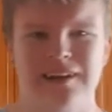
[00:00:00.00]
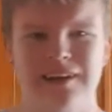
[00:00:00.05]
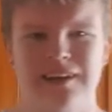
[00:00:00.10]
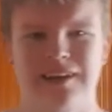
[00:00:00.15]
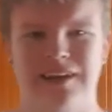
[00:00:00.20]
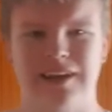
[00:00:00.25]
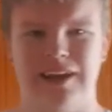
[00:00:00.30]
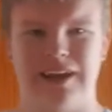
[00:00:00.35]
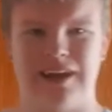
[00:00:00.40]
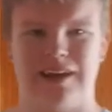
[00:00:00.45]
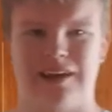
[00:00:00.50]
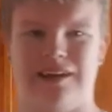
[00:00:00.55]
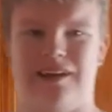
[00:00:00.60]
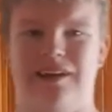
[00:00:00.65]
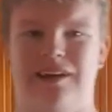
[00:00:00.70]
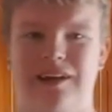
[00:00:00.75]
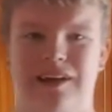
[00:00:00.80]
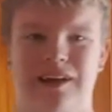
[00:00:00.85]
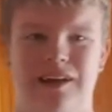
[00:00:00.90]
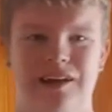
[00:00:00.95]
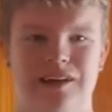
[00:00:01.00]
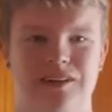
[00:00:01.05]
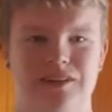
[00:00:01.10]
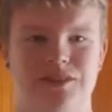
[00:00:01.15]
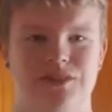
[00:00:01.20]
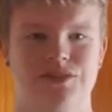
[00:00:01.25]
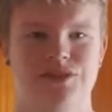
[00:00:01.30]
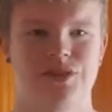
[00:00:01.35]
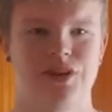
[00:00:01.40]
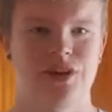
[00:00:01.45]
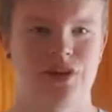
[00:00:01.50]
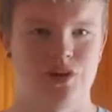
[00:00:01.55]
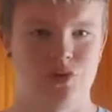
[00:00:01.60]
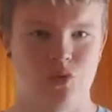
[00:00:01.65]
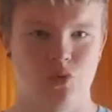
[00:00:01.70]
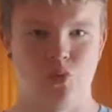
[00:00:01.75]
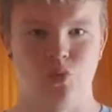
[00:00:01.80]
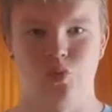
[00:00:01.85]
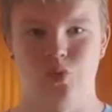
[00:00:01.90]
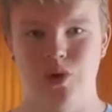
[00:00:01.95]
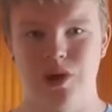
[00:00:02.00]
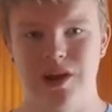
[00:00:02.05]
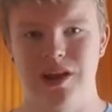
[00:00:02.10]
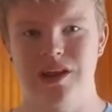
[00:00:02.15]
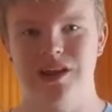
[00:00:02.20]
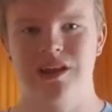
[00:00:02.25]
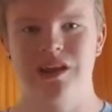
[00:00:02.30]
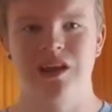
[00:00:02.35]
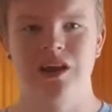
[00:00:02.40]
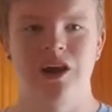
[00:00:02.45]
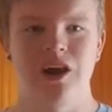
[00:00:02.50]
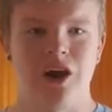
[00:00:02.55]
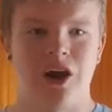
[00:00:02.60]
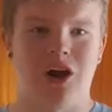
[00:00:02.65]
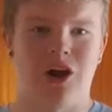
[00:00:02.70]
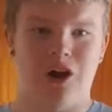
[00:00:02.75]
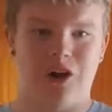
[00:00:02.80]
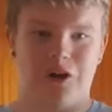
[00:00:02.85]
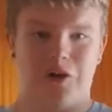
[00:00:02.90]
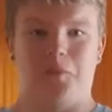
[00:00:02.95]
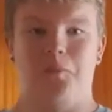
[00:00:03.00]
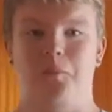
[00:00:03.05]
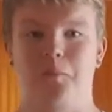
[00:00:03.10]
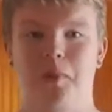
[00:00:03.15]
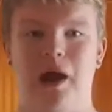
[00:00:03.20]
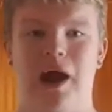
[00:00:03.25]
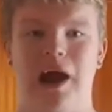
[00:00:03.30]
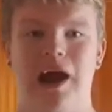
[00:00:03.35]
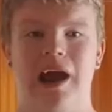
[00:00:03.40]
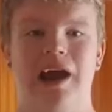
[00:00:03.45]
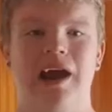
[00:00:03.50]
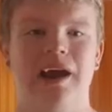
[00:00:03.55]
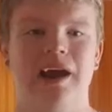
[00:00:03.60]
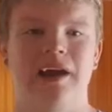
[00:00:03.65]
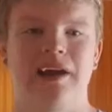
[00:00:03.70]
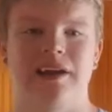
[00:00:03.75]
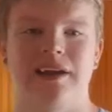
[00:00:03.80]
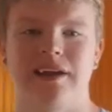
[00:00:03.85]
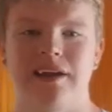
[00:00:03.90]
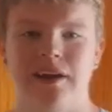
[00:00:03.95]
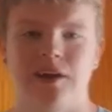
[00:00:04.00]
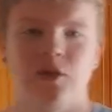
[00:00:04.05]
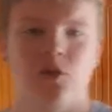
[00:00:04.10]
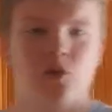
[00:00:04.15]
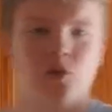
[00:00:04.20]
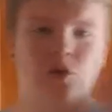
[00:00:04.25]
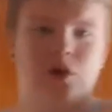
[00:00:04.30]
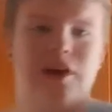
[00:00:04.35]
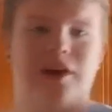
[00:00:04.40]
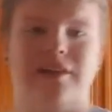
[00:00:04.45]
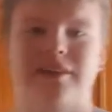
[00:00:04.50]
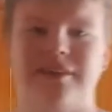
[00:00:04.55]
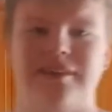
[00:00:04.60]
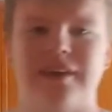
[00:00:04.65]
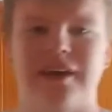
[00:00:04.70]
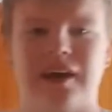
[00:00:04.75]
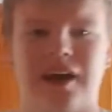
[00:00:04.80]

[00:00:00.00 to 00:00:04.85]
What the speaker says: Yeah, guys, we are back with